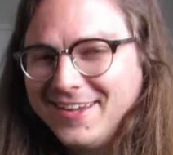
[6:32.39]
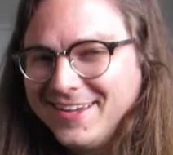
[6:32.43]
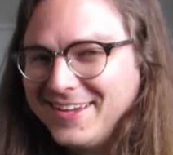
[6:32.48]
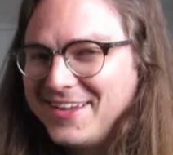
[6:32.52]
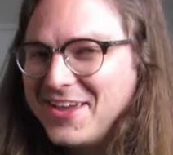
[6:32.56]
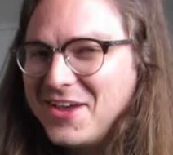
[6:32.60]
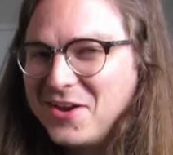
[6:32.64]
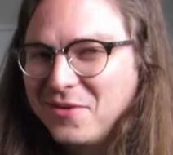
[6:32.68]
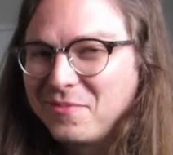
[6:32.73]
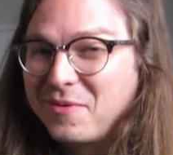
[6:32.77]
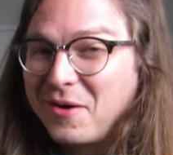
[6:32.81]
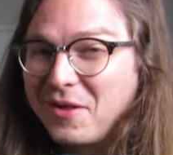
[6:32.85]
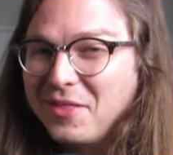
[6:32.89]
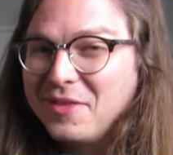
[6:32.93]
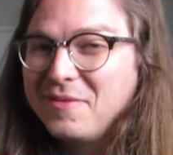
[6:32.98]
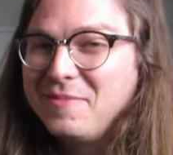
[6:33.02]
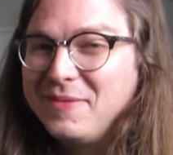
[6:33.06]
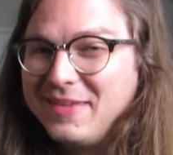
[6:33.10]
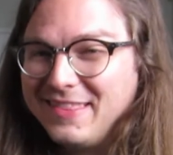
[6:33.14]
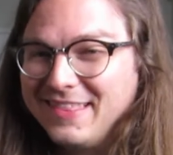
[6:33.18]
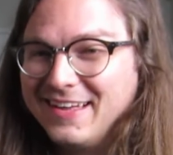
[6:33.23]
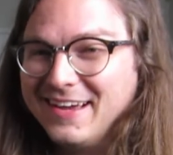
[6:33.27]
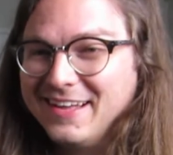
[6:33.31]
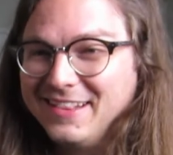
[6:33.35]
It'll probably
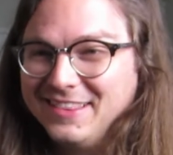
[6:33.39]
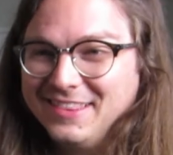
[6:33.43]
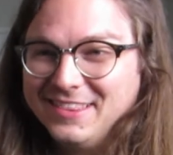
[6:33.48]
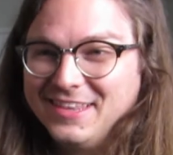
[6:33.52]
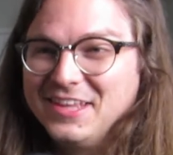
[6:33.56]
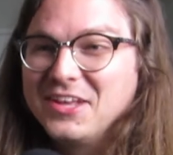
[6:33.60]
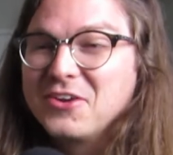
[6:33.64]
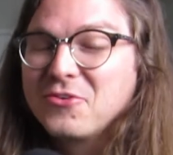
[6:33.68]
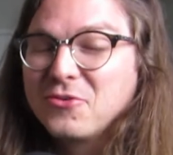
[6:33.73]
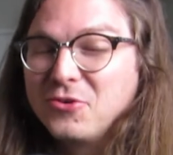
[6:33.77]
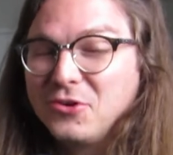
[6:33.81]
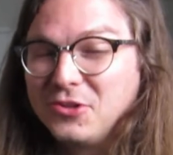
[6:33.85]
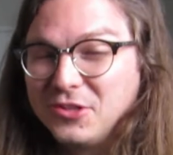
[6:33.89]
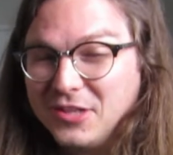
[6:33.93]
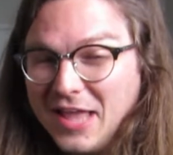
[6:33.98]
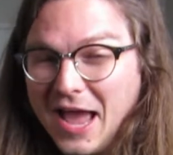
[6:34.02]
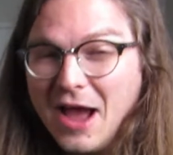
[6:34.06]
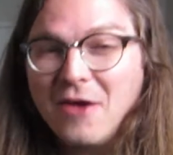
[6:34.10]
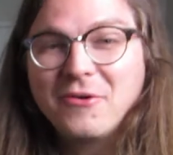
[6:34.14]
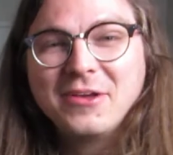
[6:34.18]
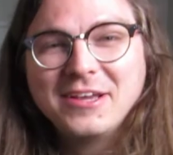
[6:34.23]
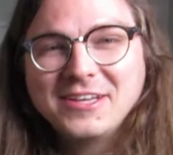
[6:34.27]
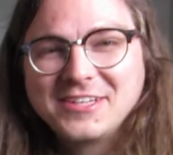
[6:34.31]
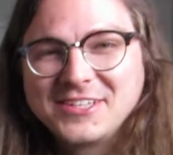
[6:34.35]
be the literal
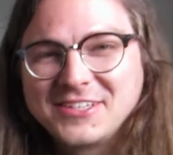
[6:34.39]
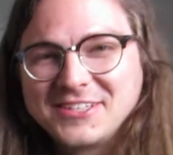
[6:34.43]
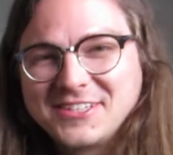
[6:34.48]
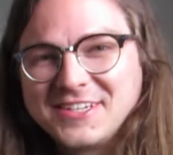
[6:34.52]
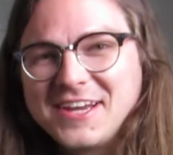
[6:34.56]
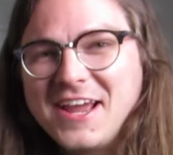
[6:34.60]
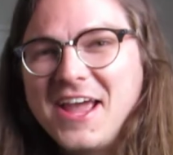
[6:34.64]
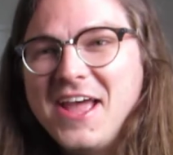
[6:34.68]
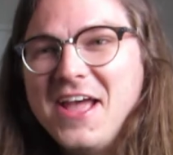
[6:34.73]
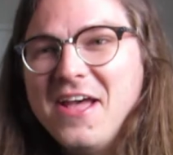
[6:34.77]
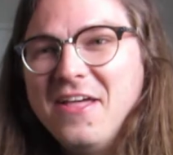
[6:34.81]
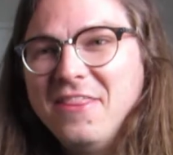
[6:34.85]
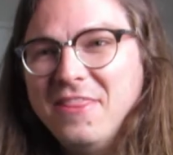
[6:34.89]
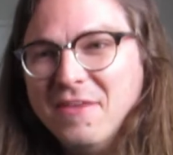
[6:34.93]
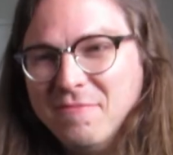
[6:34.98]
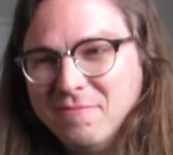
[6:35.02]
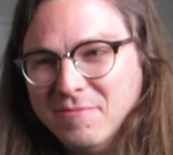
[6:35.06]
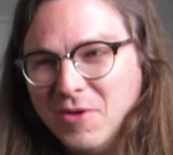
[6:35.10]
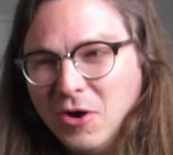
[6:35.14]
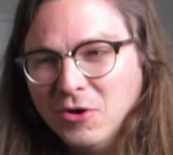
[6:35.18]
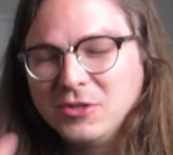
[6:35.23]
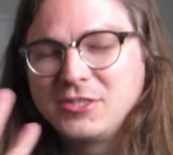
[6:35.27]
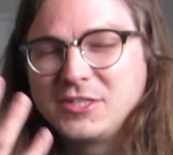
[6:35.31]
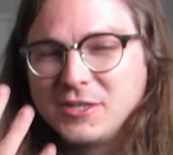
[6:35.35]
loudest, the
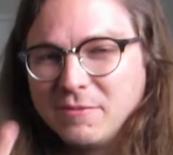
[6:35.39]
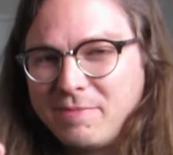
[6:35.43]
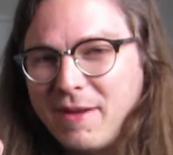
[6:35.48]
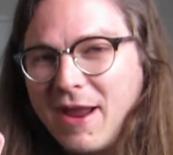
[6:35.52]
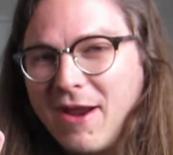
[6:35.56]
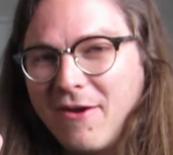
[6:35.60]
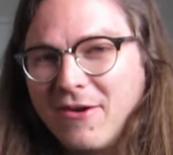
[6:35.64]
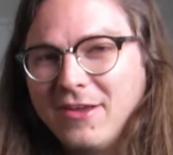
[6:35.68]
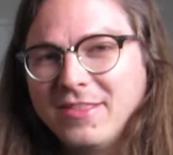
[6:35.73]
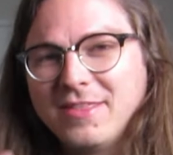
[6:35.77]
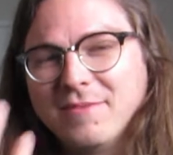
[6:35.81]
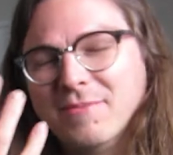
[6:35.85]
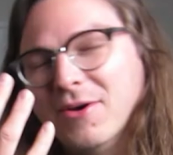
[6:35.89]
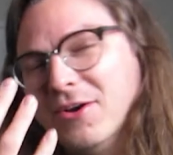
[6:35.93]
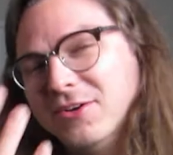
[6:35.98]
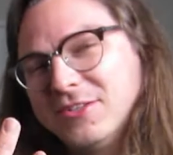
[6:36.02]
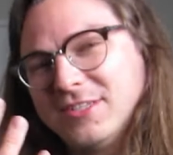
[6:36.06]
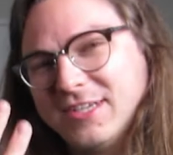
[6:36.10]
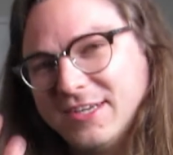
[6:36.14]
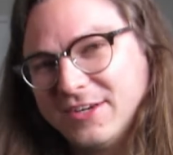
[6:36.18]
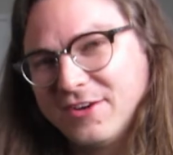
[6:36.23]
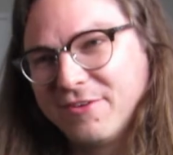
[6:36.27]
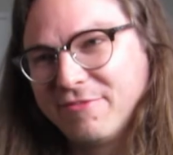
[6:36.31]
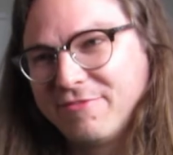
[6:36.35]
most apparent, the most
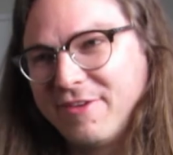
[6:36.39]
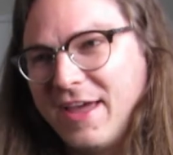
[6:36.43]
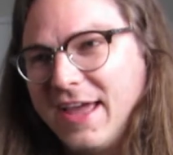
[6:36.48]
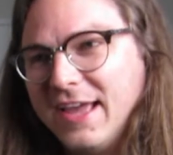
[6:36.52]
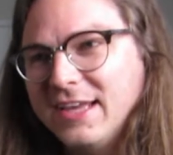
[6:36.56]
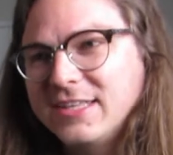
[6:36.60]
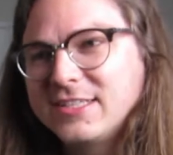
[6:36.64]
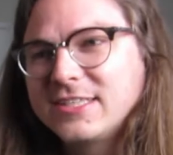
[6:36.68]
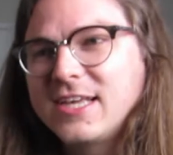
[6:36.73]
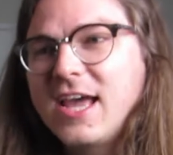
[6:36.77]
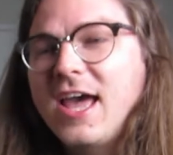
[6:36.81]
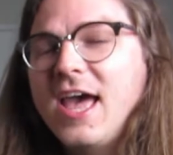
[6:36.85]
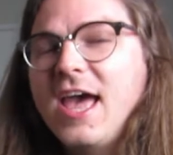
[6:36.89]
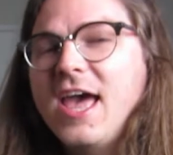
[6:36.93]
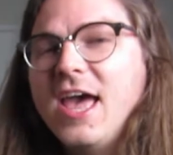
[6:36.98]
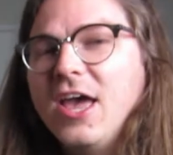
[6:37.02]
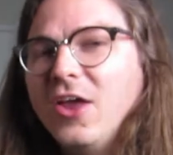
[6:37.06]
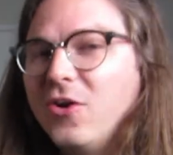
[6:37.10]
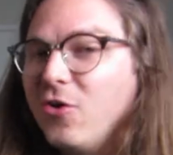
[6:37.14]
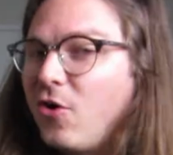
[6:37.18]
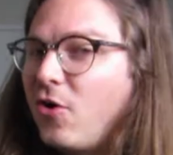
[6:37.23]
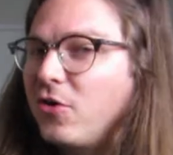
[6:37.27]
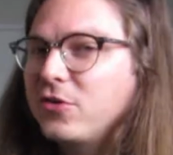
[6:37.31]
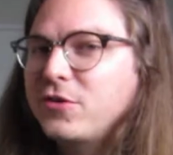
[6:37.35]
in your face.
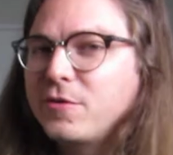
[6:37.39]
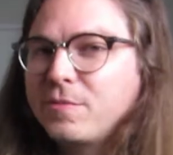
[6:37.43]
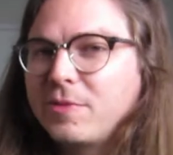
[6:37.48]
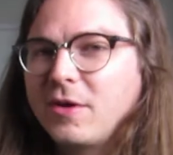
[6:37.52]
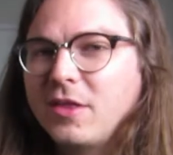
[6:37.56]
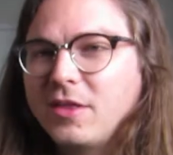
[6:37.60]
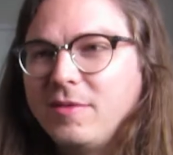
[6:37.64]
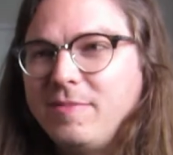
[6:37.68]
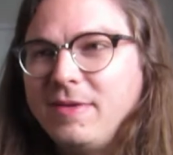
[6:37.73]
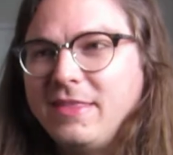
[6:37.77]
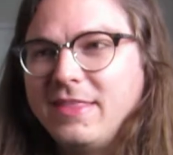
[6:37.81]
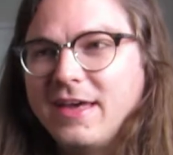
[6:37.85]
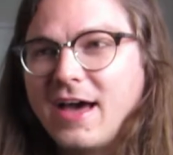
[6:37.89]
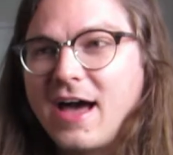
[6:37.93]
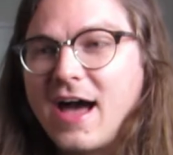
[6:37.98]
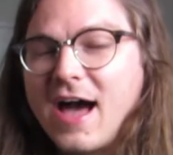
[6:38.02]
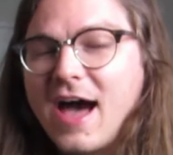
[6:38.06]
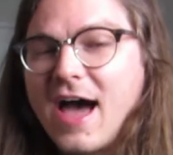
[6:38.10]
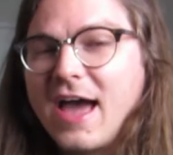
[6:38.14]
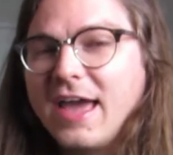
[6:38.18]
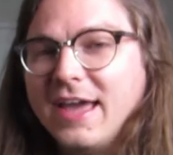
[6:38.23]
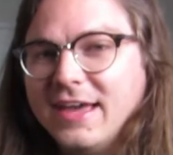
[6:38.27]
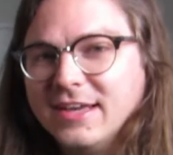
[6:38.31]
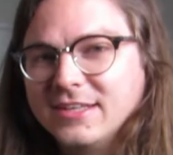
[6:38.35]
It'll also probably be the
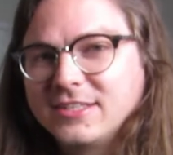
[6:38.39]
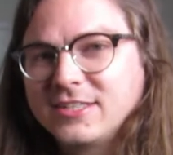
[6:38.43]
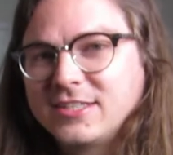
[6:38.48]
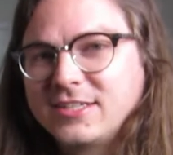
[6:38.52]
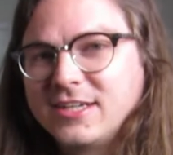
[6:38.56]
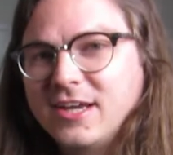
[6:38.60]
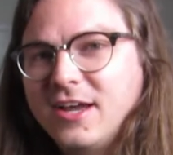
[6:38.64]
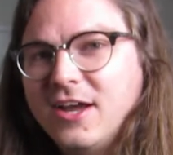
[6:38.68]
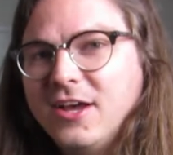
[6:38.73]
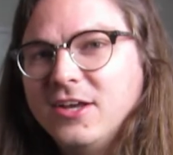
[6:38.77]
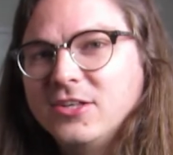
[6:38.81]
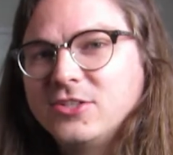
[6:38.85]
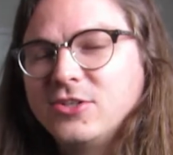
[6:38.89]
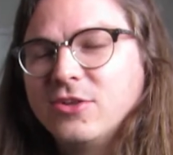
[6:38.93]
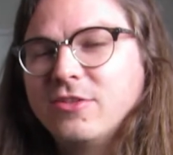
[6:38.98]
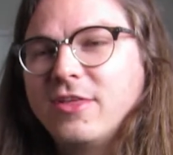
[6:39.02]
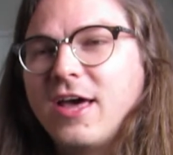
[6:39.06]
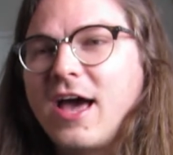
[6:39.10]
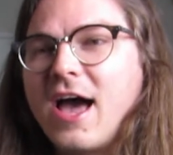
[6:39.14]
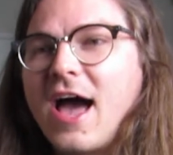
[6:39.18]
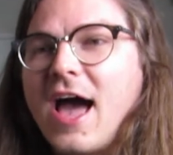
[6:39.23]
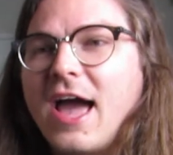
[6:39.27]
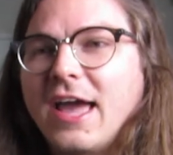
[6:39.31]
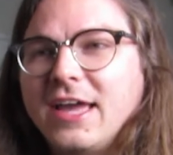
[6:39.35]
highest. So the
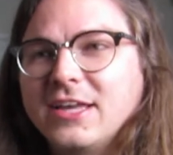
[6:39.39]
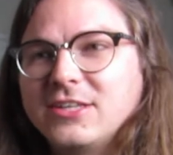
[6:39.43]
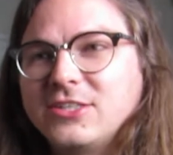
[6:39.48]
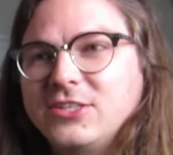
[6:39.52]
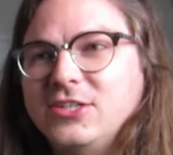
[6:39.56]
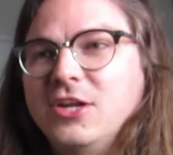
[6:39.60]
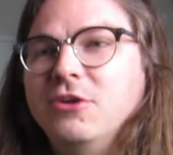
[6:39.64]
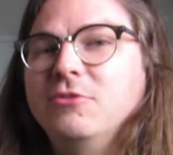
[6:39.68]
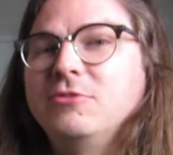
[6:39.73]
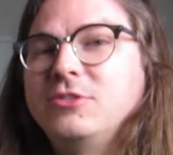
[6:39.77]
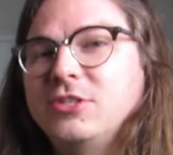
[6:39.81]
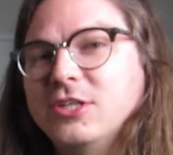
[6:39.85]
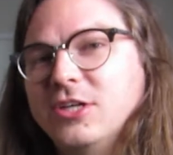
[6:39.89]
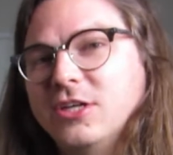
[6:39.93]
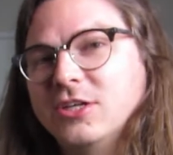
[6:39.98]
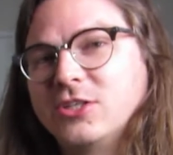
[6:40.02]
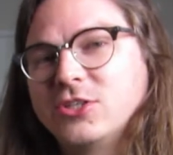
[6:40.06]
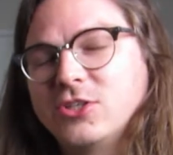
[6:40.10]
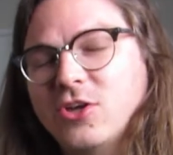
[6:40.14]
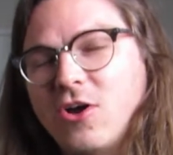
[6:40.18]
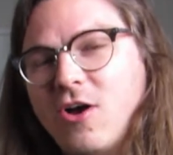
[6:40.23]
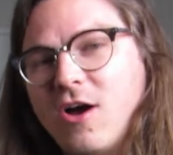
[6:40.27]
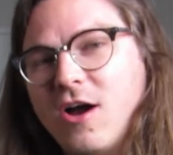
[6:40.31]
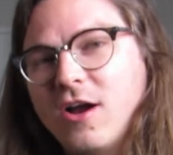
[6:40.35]
highest notes in a
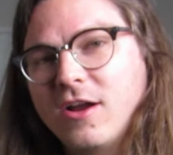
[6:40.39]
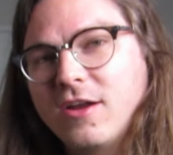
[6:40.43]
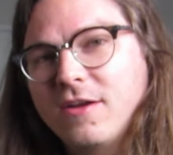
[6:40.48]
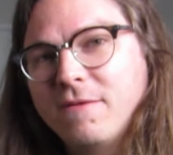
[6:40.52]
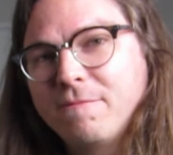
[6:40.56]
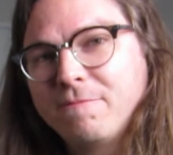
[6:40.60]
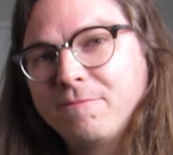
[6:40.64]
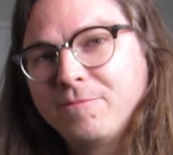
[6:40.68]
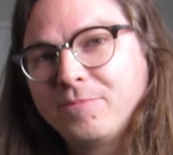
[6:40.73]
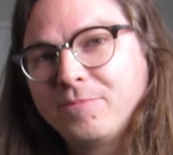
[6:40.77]
song